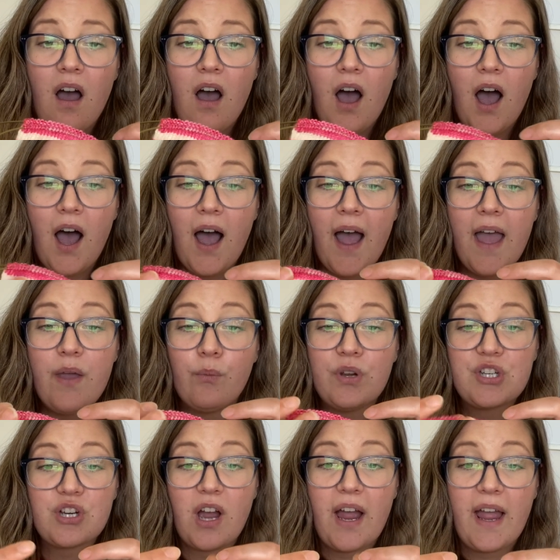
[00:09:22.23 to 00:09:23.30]
I wish
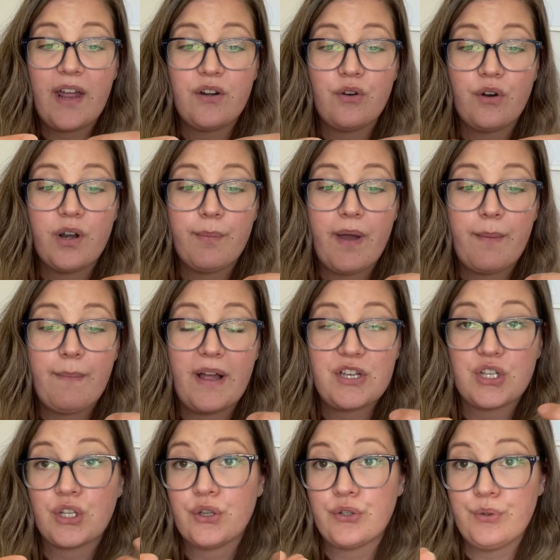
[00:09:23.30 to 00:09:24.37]
I had known about
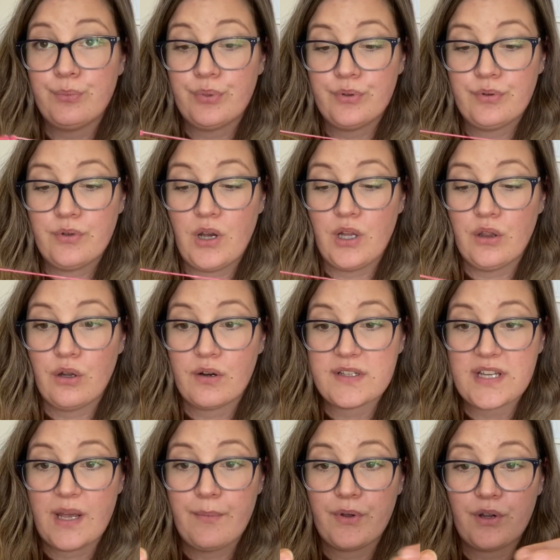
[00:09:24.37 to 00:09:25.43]
Magic Loop a long
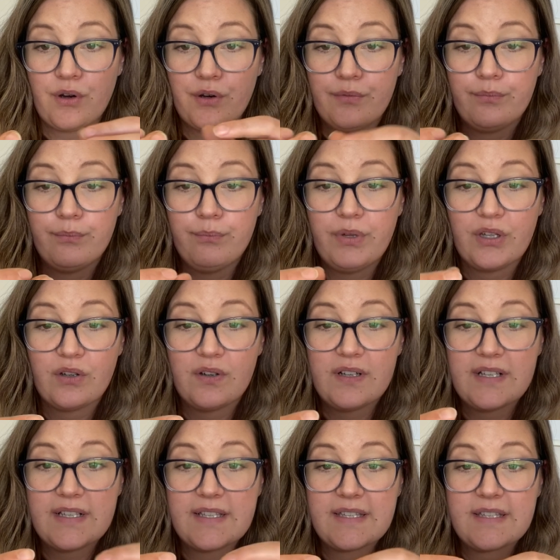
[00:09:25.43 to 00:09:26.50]
time ago
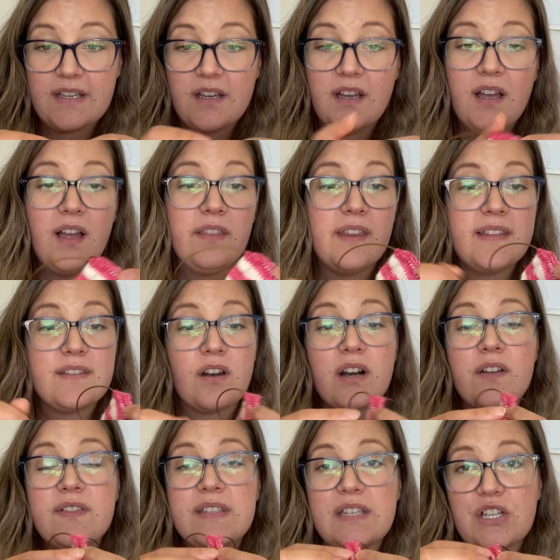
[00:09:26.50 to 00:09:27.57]
because there's not enough
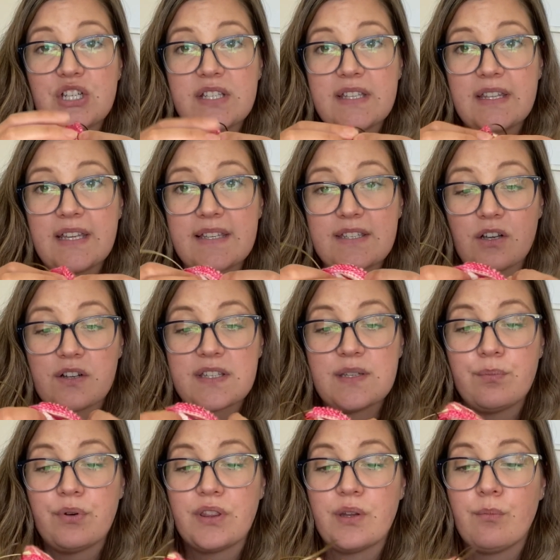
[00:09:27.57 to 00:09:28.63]
stitches in these socks to
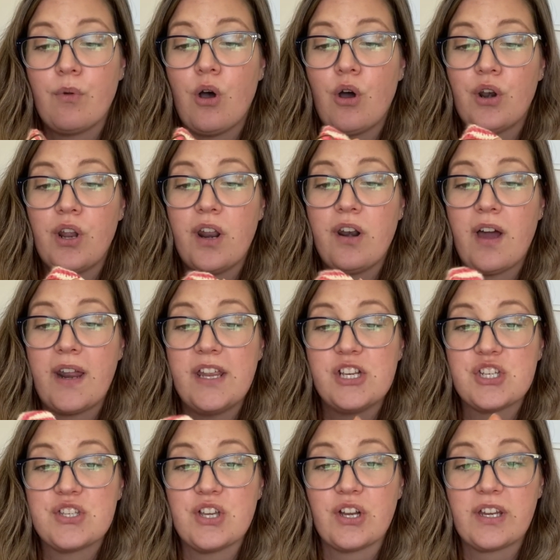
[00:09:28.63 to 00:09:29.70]
put them on a 9-inch
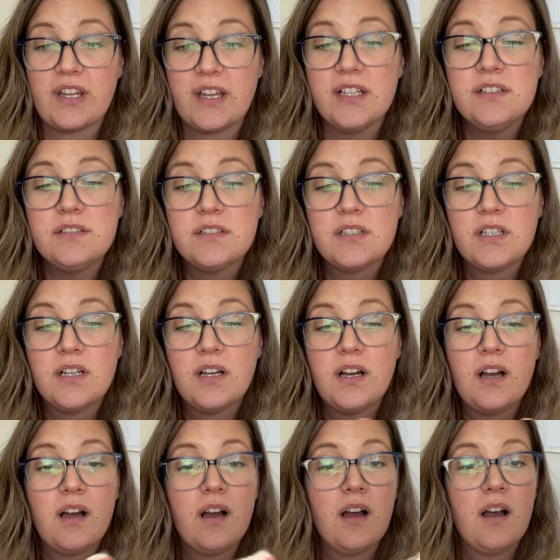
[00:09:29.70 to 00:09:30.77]
circular,
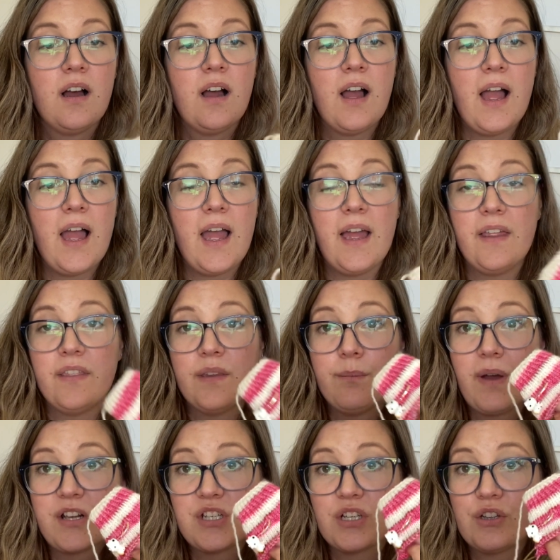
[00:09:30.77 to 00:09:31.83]
and the
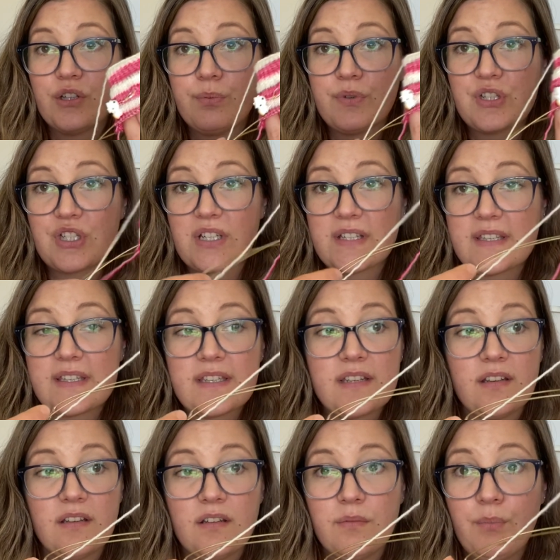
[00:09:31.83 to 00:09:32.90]
Magic Loop is just
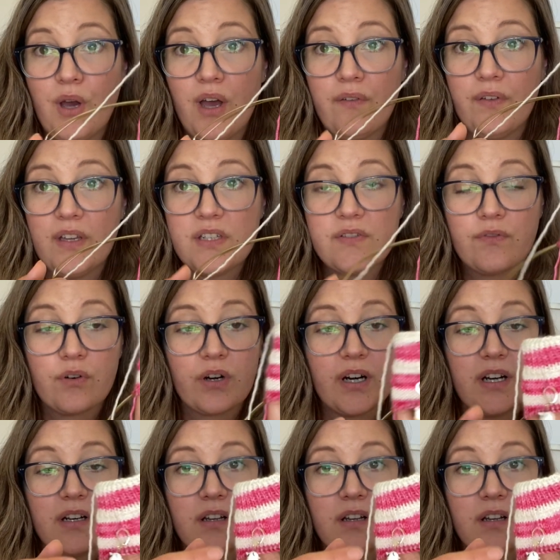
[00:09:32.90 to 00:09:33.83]
perfect for it.